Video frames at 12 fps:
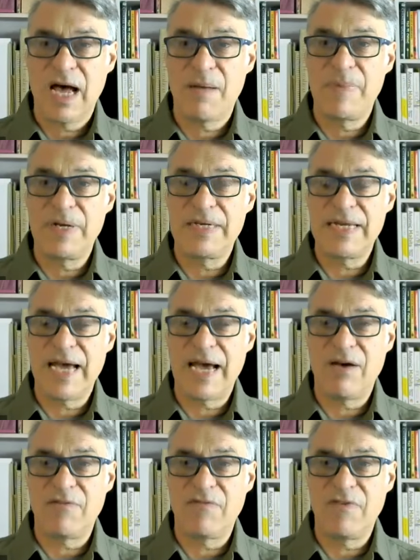up and
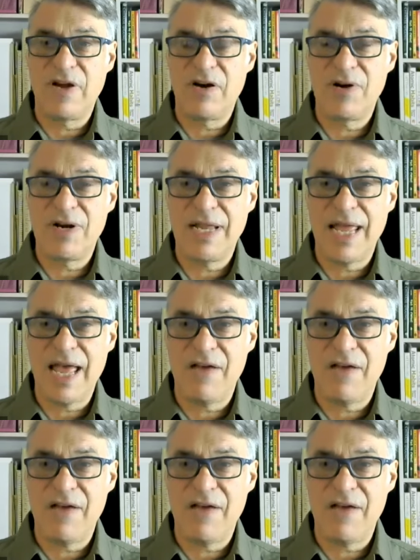down very